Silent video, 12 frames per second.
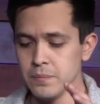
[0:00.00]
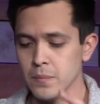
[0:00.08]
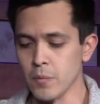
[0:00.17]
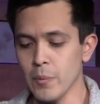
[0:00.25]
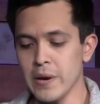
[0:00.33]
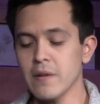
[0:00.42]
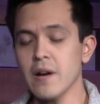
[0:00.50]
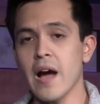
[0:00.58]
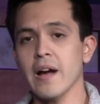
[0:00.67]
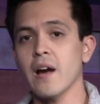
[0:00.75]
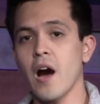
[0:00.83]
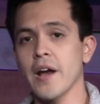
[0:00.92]
But we are
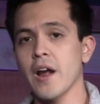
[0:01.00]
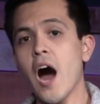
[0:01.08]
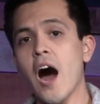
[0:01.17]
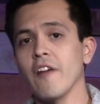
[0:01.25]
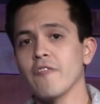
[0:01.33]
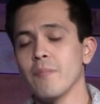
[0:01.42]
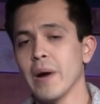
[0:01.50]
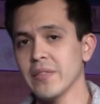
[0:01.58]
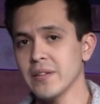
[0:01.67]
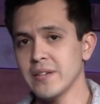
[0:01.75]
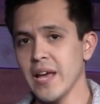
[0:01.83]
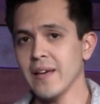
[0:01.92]
not caught off by
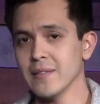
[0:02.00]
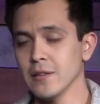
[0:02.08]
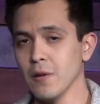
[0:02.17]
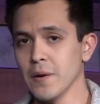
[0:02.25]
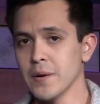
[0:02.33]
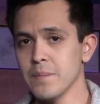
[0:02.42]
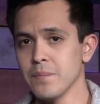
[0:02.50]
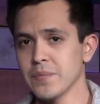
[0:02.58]
the day of the Lord,